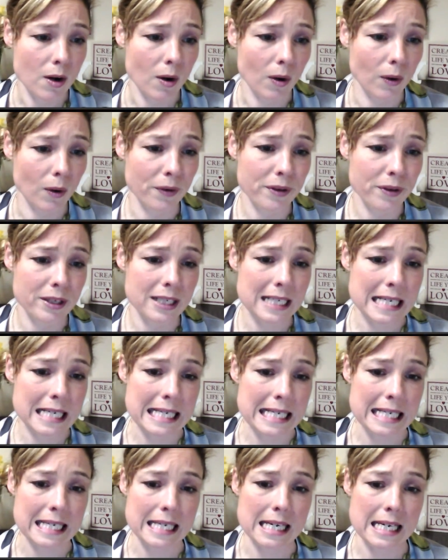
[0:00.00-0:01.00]

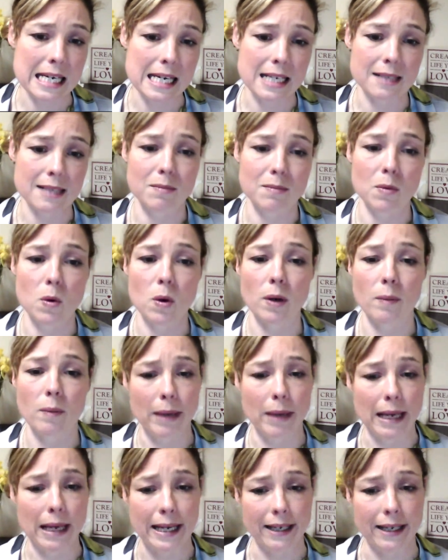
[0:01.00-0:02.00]
Authenticity is more
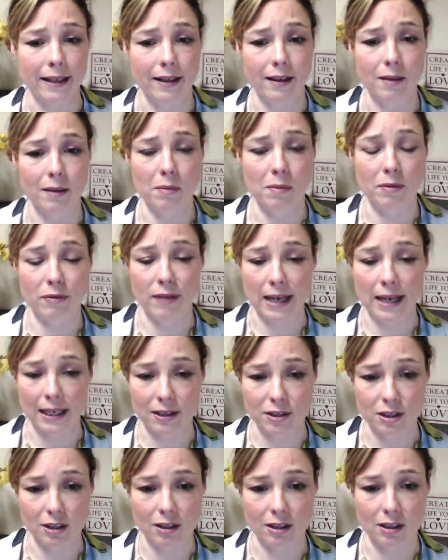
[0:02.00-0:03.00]
compelling than
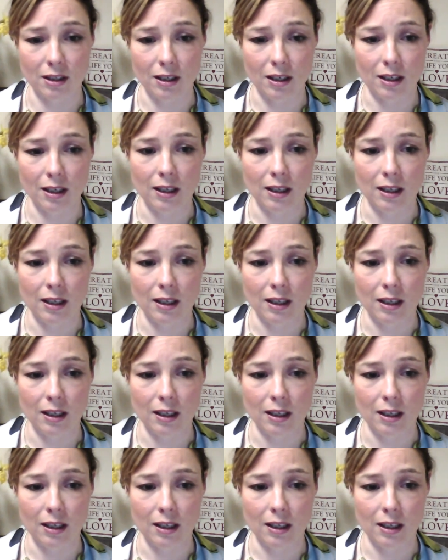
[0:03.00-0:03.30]
perfection.